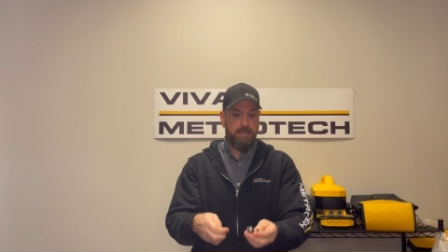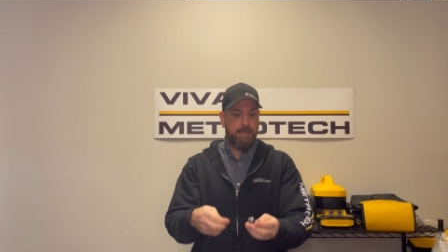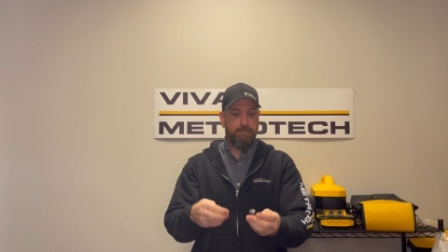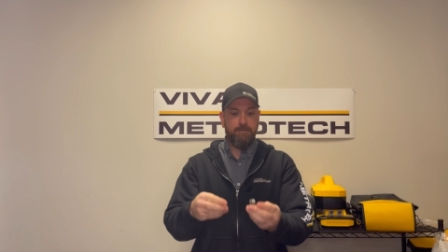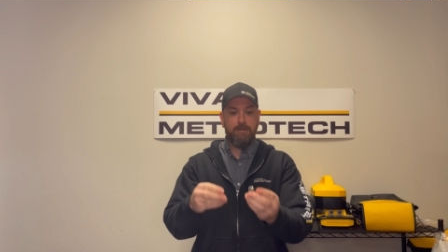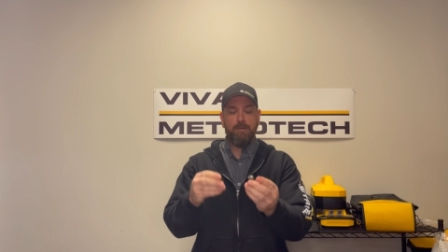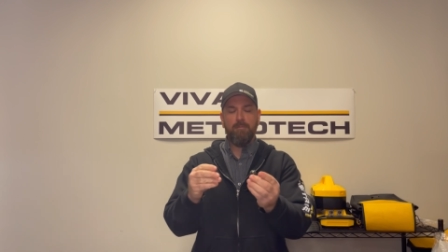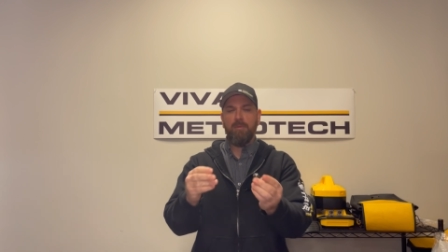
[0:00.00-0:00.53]
Have
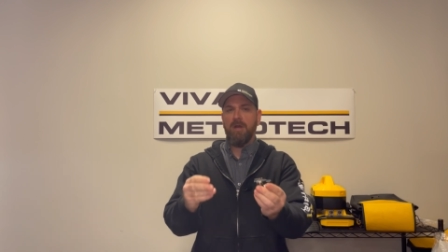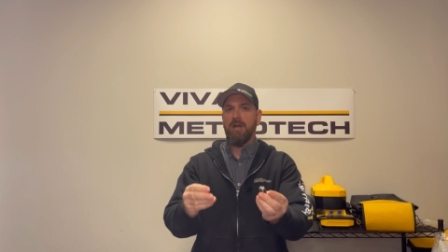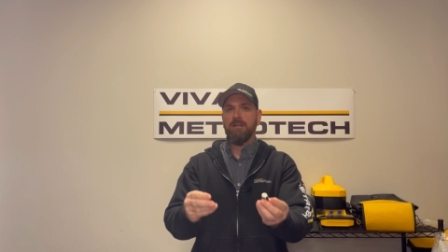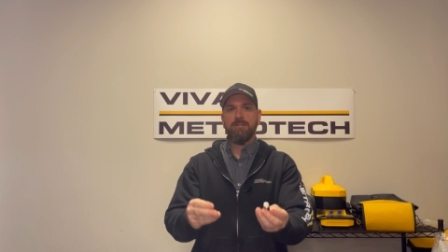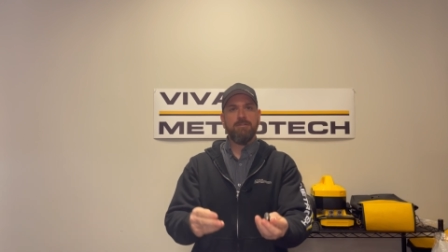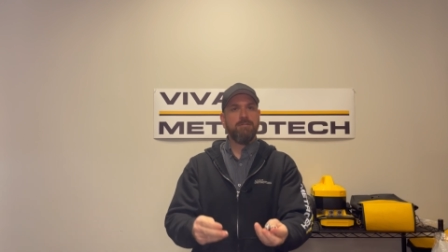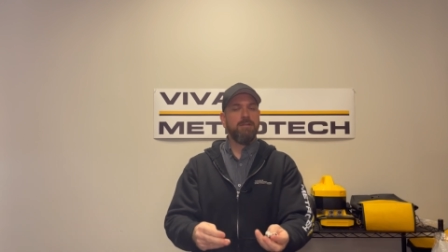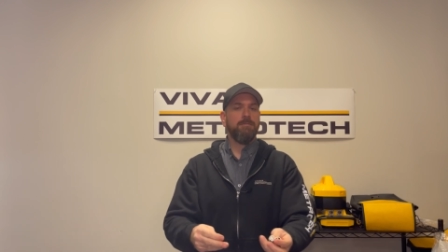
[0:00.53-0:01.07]
a little
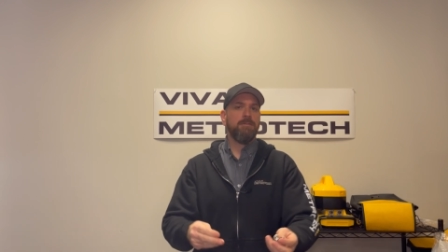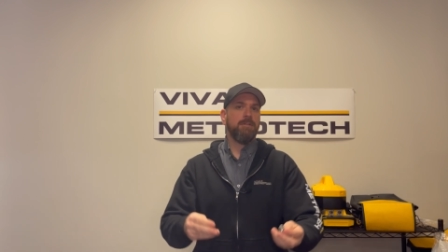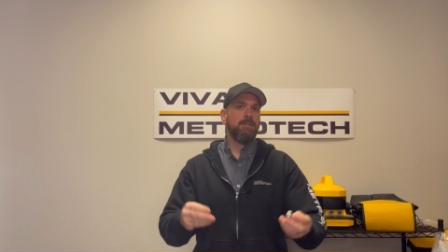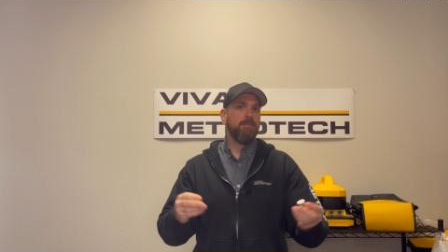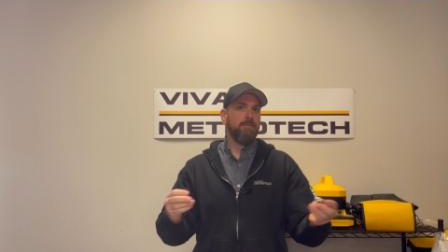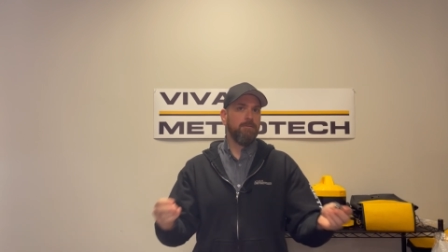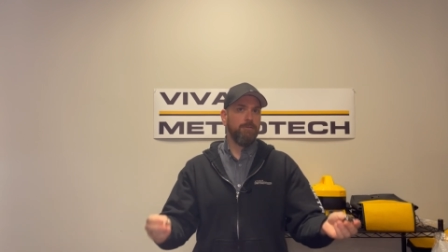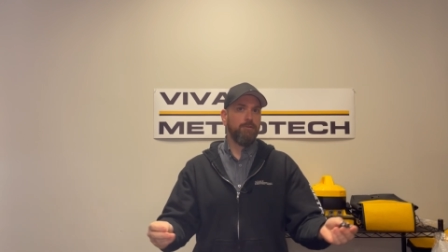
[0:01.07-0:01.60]
box or something,
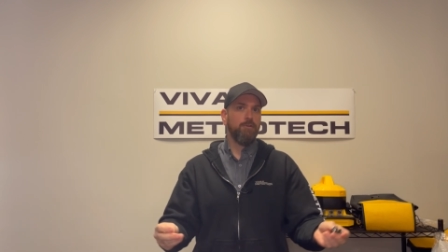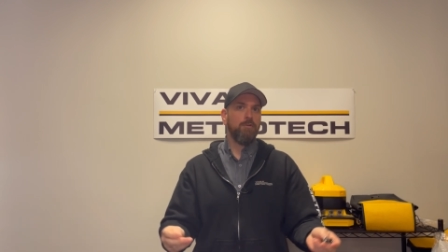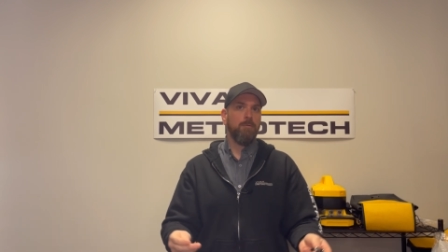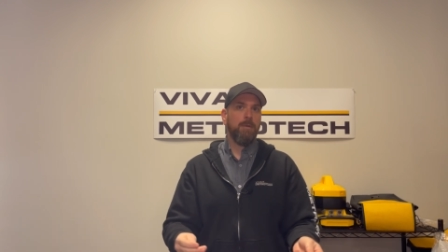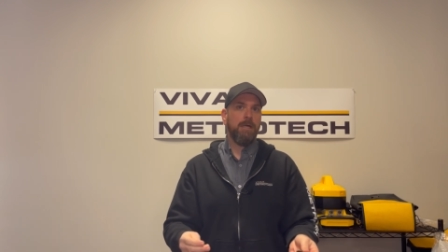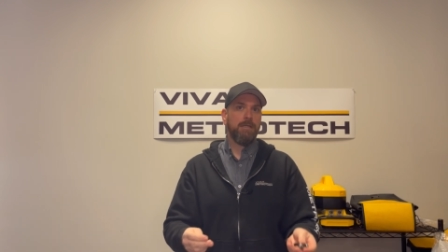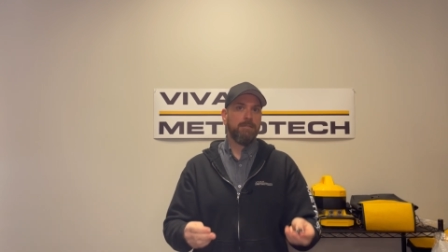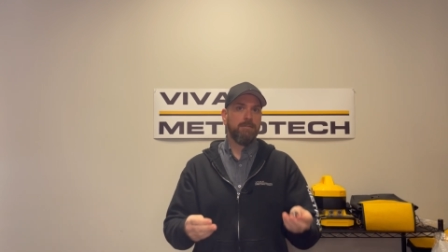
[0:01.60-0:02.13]
a little
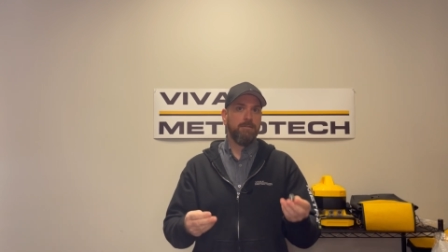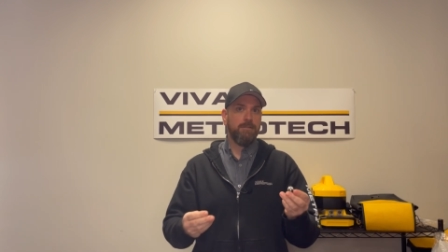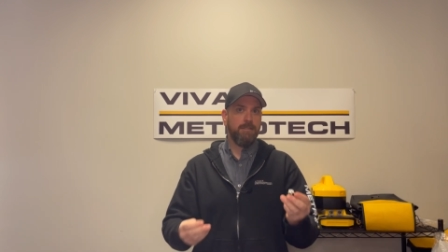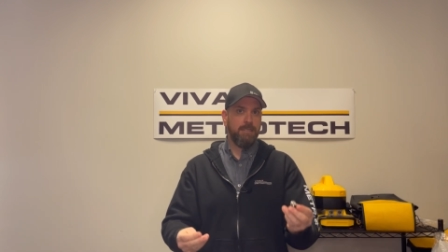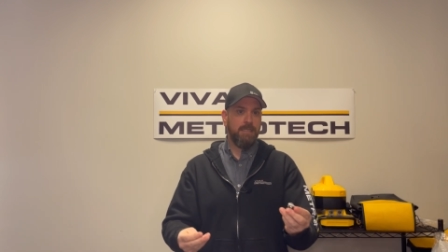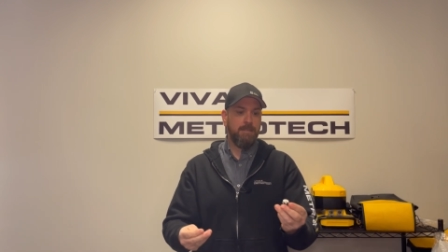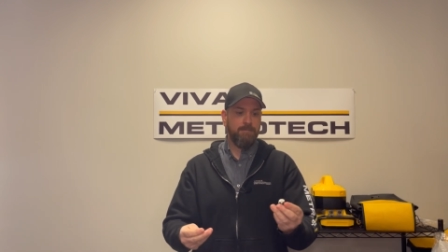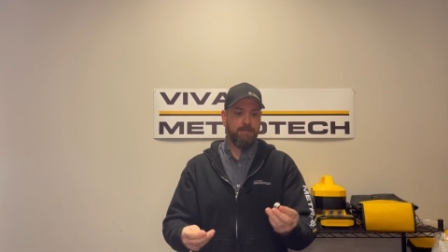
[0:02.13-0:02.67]
toolbox that you're going to
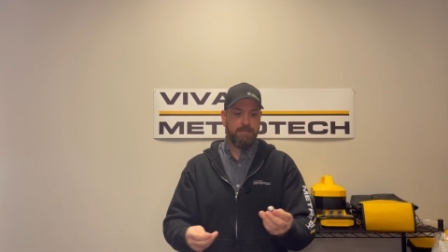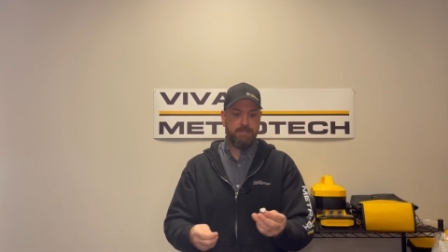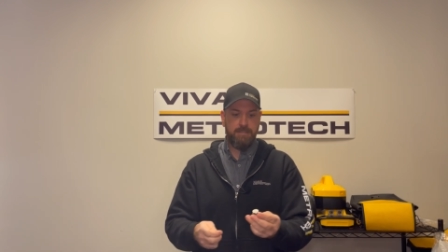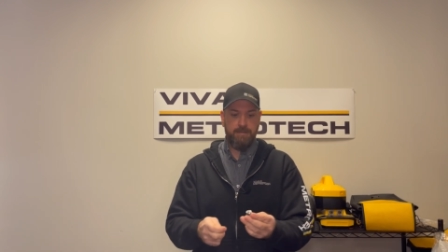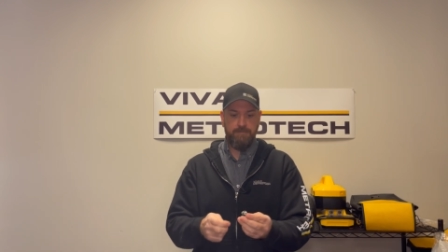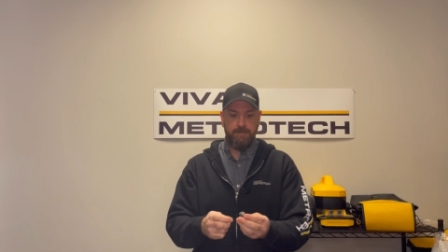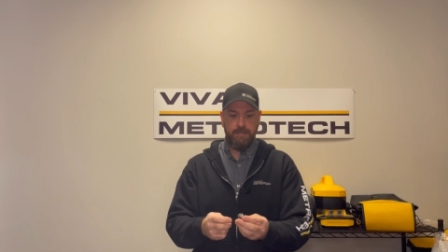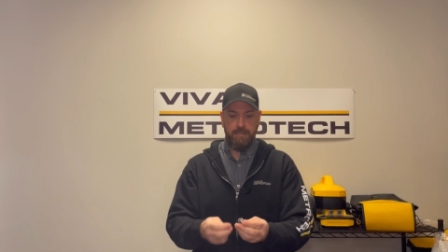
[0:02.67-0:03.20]
keep this
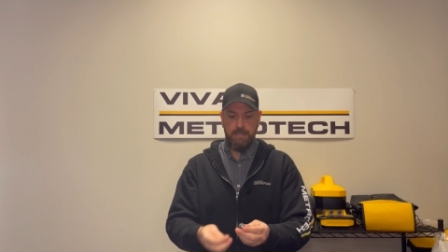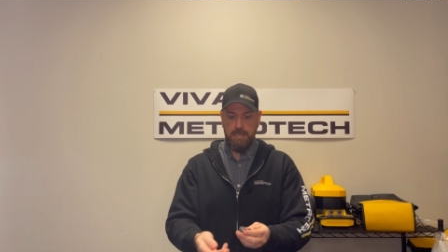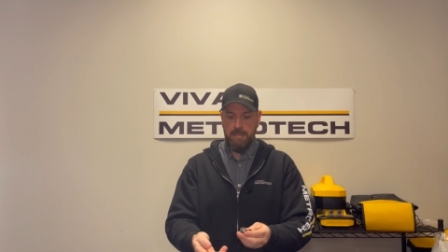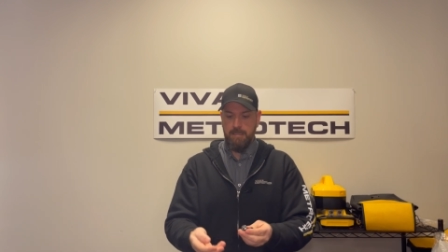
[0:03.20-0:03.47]
stuff in.